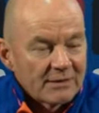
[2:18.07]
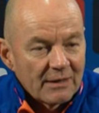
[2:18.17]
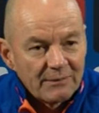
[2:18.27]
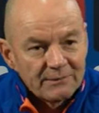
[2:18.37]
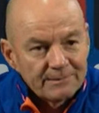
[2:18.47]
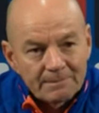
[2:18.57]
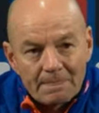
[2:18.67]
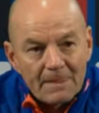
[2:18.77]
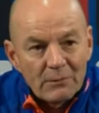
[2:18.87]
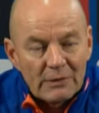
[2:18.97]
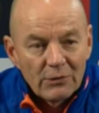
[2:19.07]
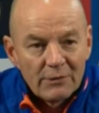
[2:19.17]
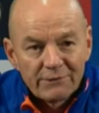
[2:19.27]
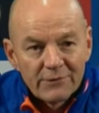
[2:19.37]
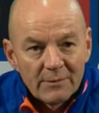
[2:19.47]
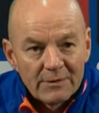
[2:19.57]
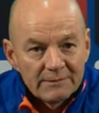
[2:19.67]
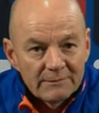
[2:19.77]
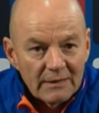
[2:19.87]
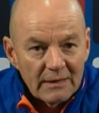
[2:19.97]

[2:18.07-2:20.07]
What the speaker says: So we learnt from it.